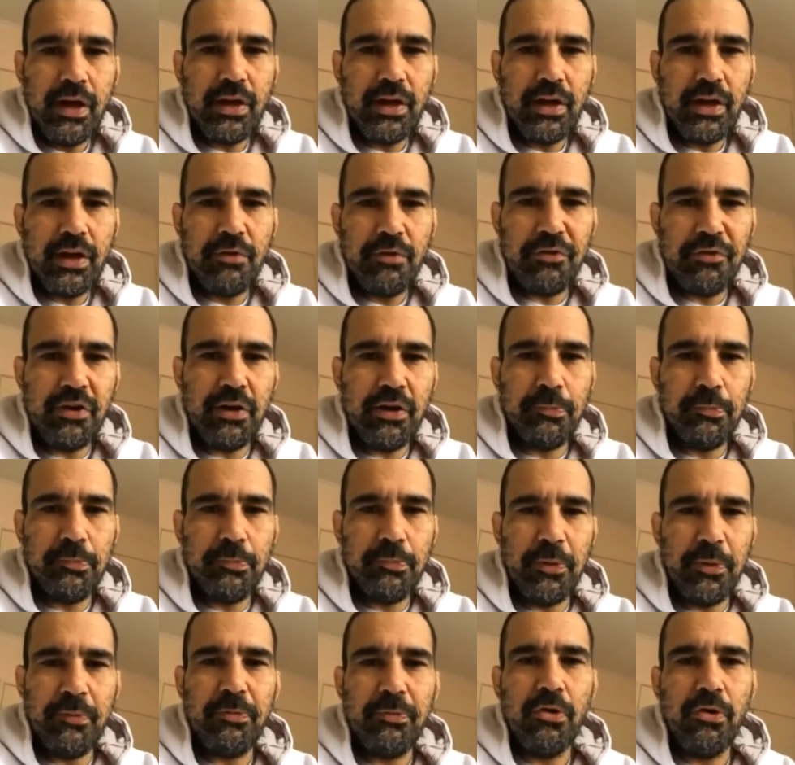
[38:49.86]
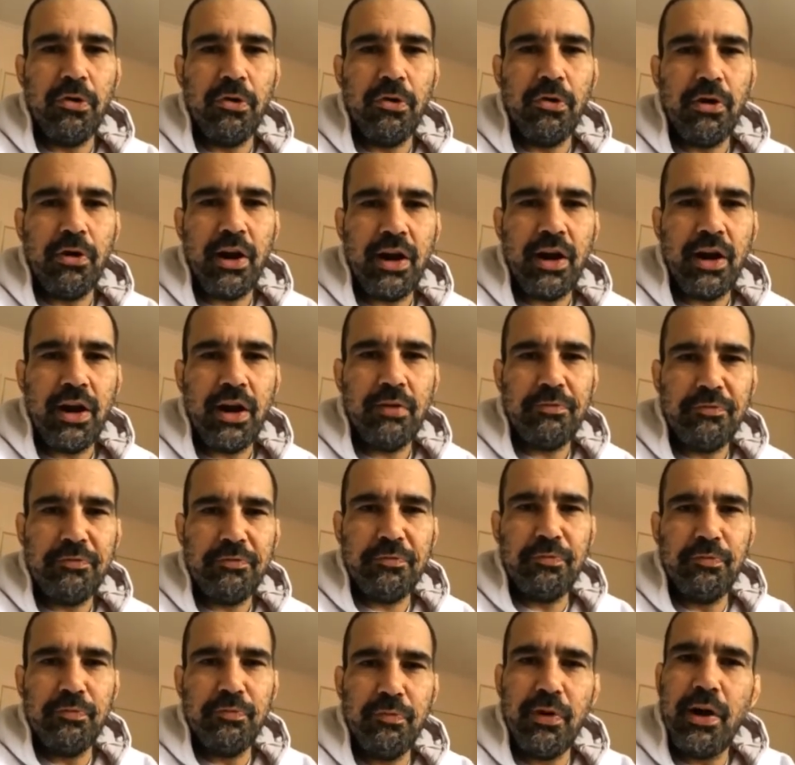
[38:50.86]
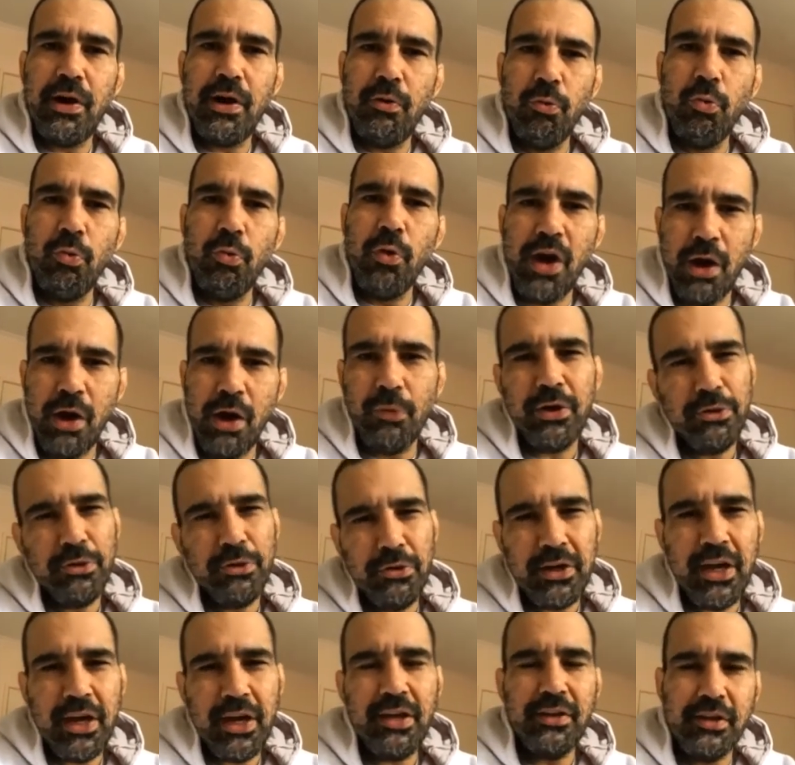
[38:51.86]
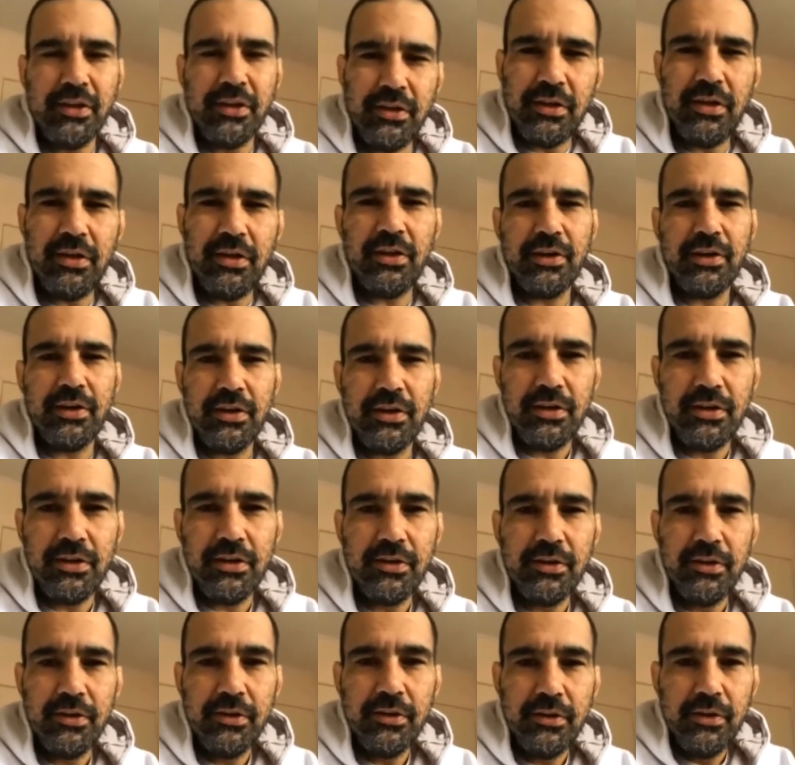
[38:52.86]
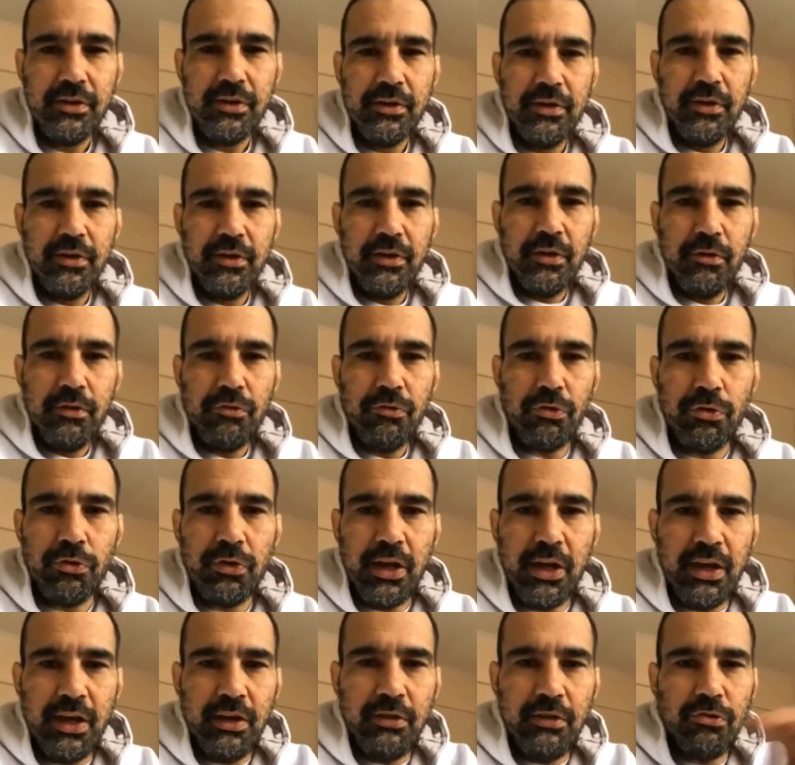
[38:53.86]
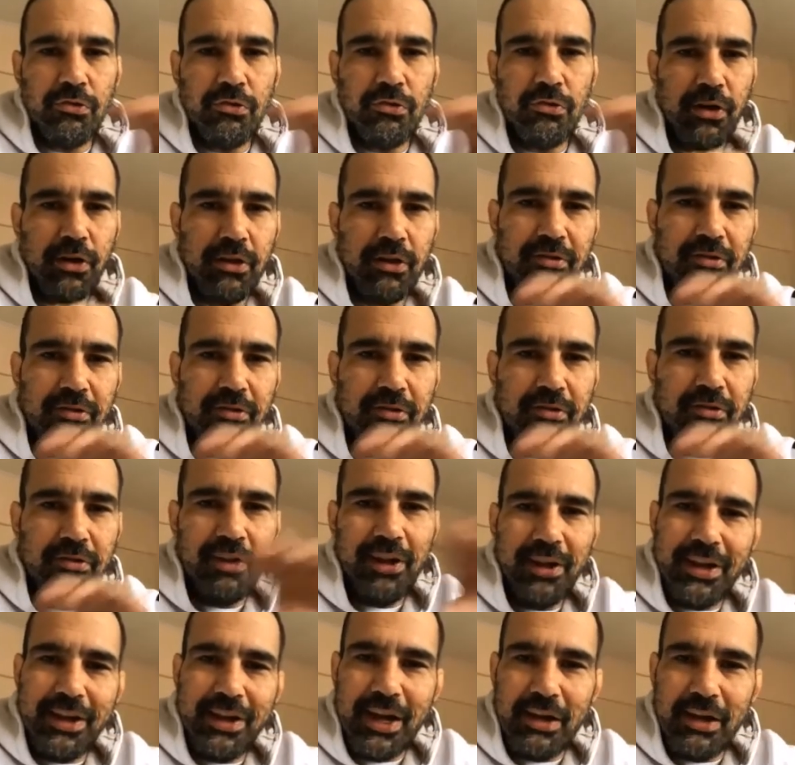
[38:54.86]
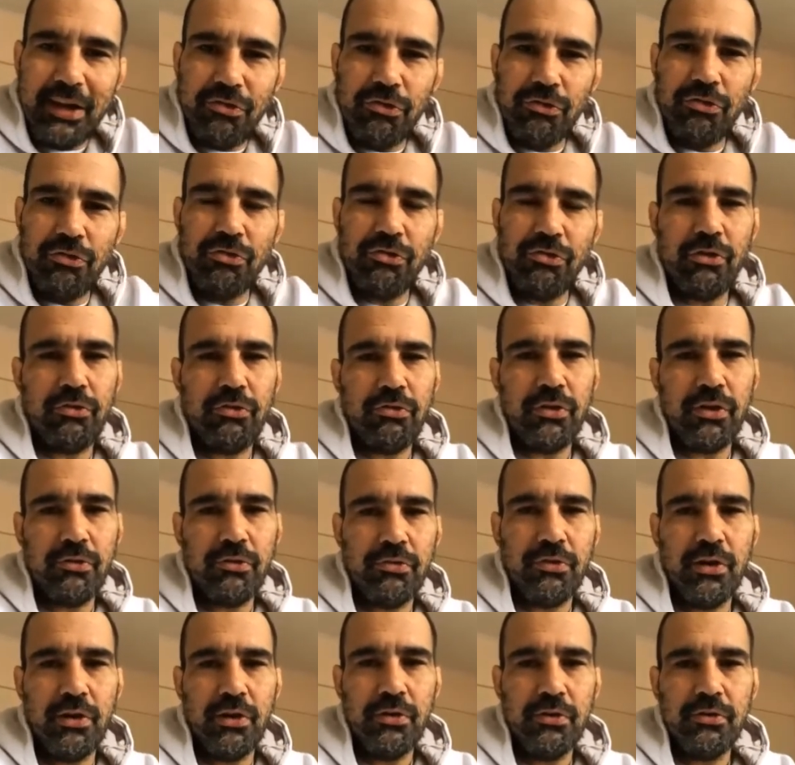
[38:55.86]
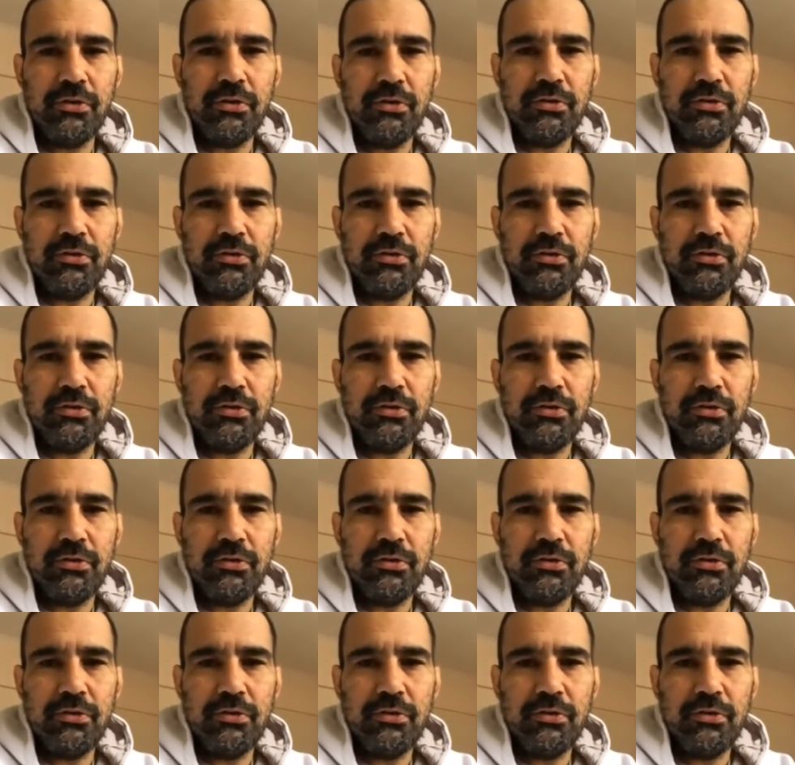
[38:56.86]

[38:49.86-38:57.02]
Like I think people are well educated here, so they translate that to jiu-jitsu as well.